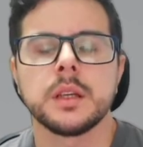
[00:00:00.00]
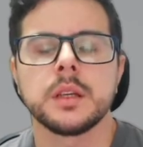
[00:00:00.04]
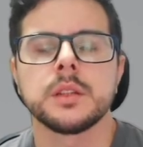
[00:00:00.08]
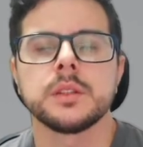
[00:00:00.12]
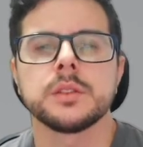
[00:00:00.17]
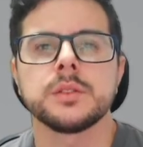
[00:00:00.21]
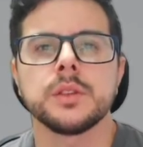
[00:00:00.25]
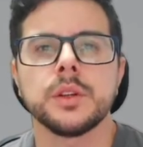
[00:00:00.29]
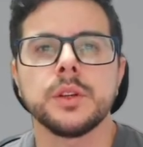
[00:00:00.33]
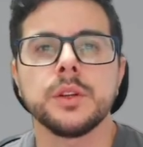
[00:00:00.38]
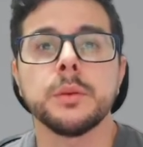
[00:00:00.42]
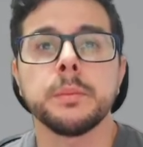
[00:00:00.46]

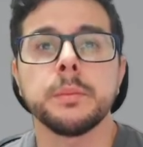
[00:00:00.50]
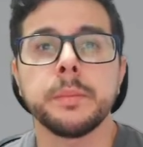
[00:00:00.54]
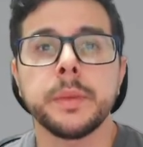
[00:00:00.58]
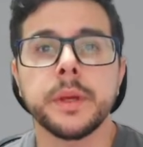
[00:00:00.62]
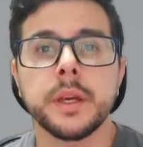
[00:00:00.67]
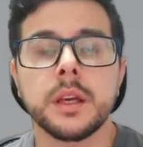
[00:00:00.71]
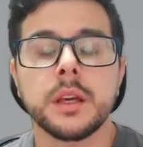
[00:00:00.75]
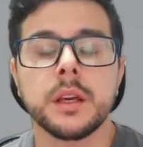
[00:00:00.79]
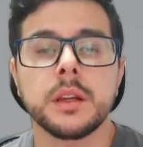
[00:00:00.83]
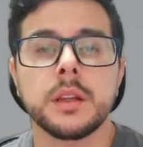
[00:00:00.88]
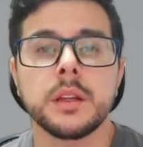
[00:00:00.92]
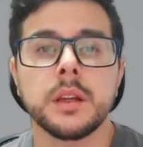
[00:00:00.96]
So you
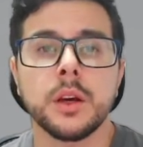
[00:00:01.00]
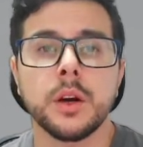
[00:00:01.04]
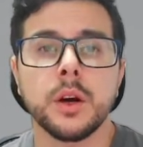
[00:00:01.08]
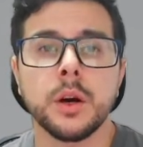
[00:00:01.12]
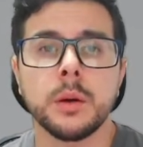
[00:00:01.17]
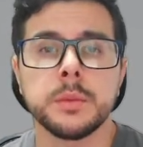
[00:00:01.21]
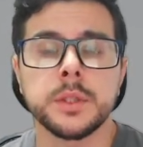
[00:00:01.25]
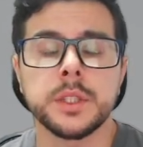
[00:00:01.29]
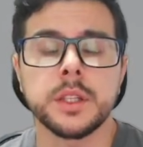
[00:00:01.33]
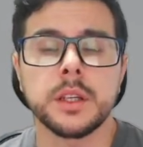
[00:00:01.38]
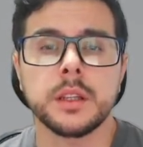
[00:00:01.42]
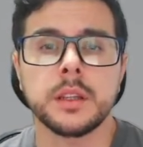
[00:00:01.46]
pick the
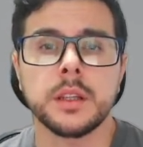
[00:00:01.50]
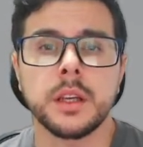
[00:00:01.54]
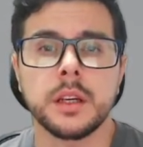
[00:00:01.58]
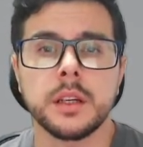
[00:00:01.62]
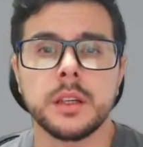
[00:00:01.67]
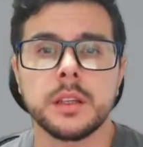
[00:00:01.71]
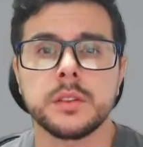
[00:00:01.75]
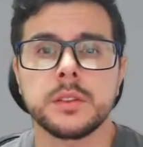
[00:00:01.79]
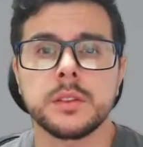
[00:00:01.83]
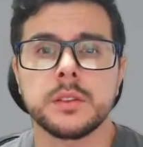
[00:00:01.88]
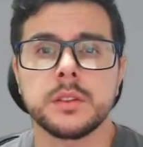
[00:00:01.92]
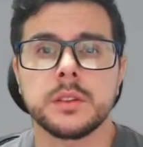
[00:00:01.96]
object that
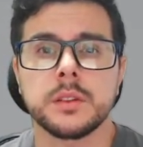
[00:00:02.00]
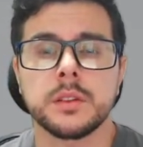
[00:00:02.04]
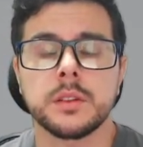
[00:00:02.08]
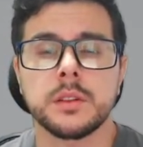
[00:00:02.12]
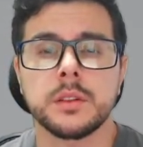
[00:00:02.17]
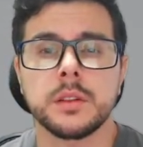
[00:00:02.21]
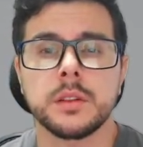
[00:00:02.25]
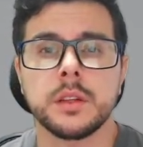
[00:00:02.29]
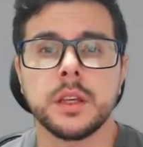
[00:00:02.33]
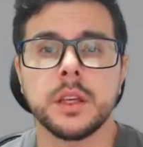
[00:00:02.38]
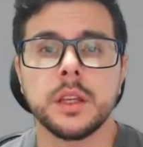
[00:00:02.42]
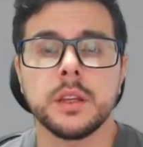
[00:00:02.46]
is
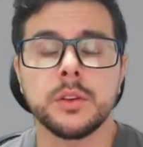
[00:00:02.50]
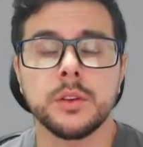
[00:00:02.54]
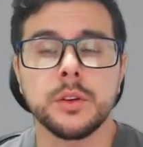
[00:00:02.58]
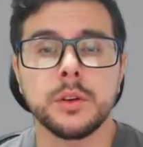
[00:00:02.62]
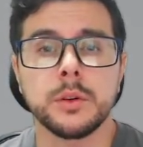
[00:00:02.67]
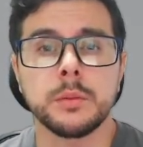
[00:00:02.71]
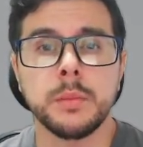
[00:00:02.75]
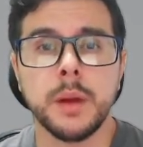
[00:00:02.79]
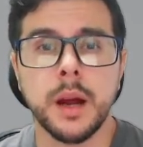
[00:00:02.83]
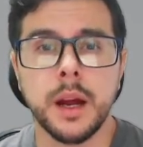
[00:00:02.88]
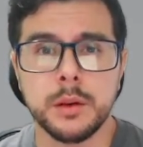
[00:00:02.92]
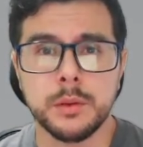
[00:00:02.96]
in your
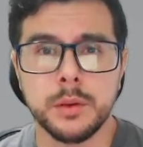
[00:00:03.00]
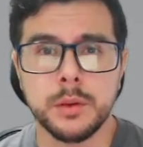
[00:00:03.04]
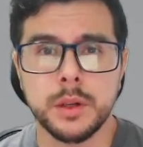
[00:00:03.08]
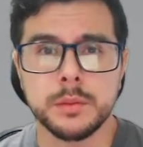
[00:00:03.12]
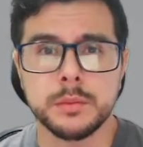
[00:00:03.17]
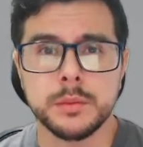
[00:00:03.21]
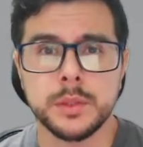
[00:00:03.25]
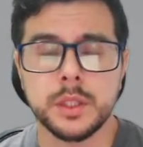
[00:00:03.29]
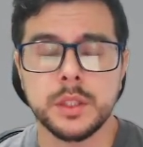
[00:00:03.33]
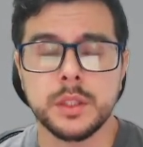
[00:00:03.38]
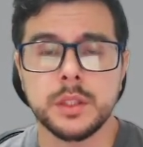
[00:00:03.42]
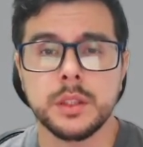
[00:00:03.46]

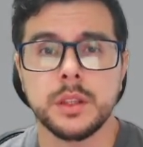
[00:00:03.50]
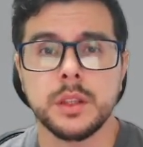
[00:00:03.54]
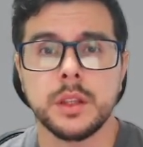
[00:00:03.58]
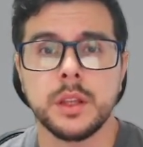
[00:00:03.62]
background,